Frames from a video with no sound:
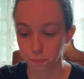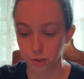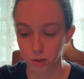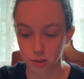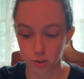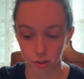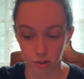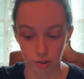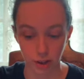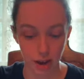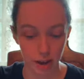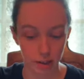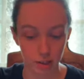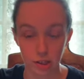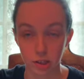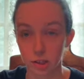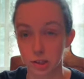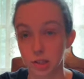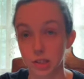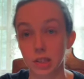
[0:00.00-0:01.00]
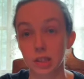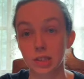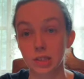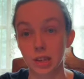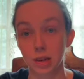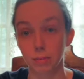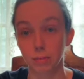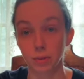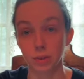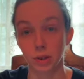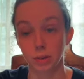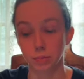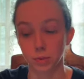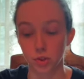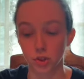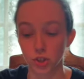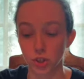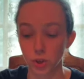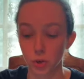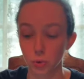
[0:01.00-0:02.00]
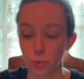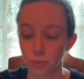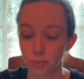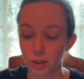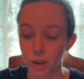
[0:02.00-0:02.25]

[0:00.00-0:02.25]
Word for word: So that is example number two.